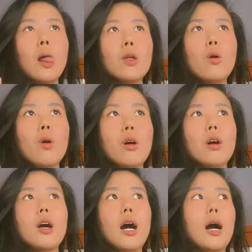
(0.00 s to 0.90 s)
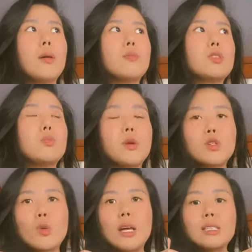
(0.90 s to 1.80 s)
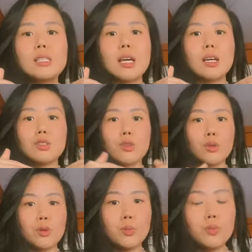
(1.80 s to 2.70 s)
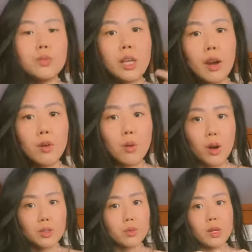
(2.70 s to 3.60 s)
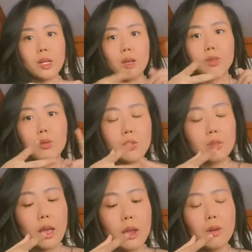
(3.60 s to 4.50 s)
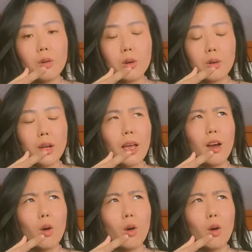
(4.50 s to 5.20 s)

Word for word: your um, spiritual insights through tarot cards reading, through oracle,